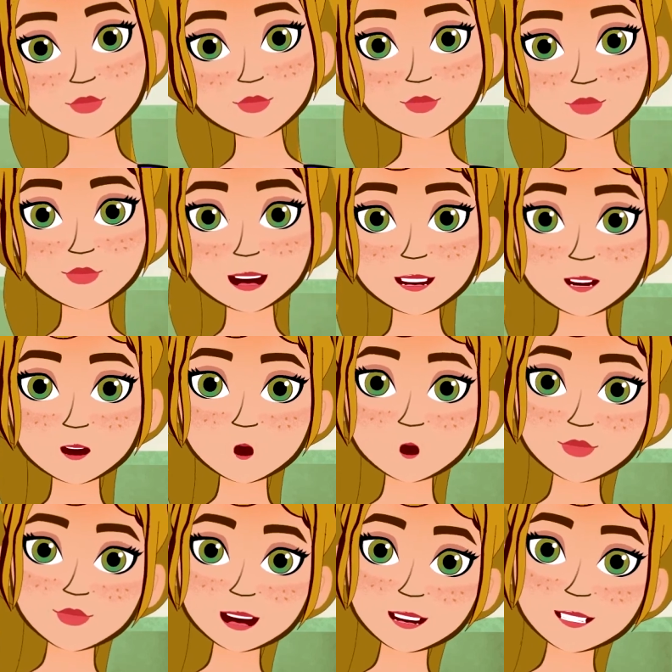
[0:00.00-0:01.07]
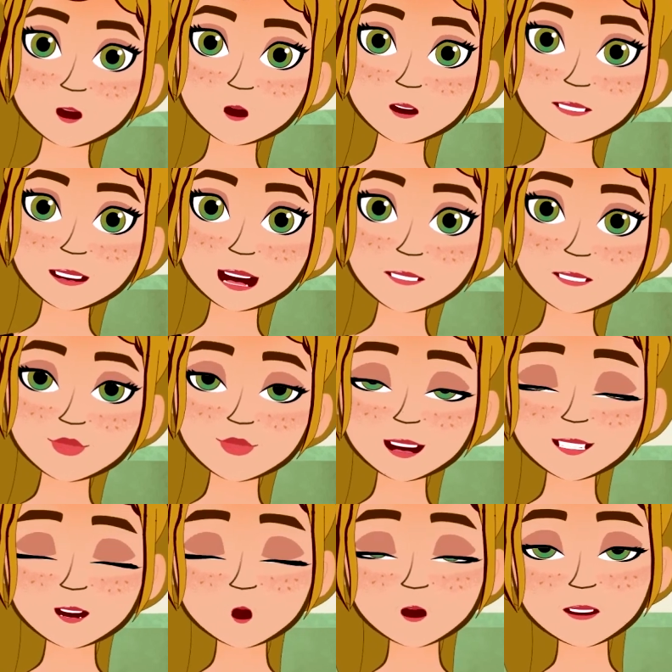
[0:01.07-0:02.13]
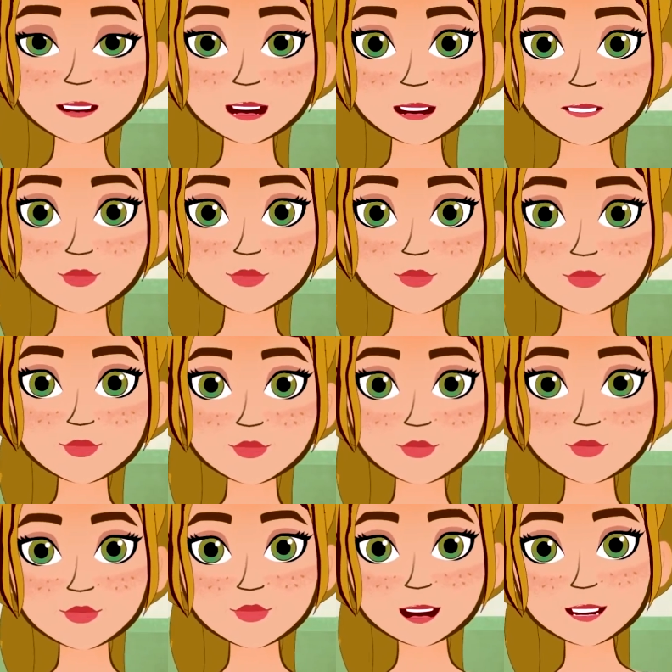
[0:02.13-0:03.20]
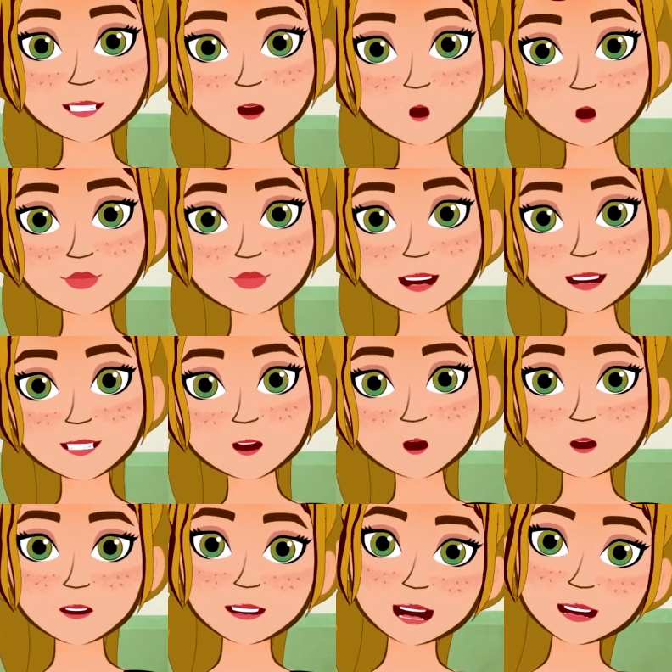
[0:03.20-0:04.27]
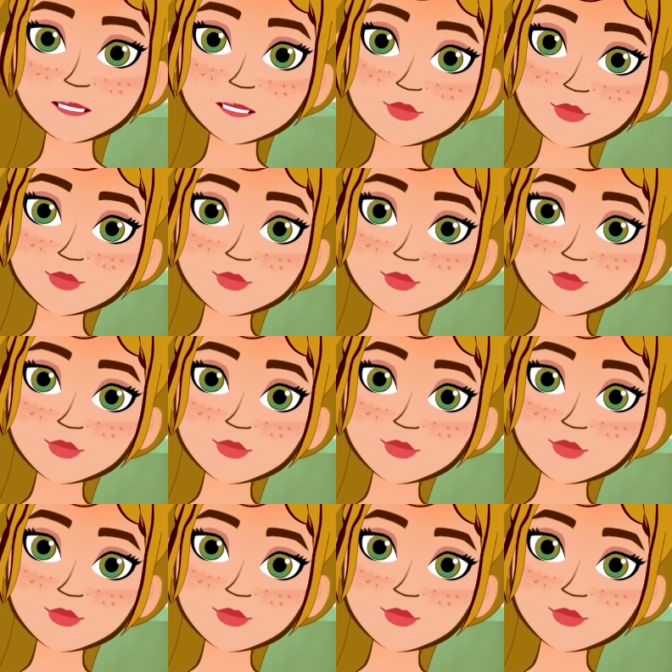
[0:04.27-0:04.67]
I told him that I'd take him home after he'd eaten. I asked him about where he lived.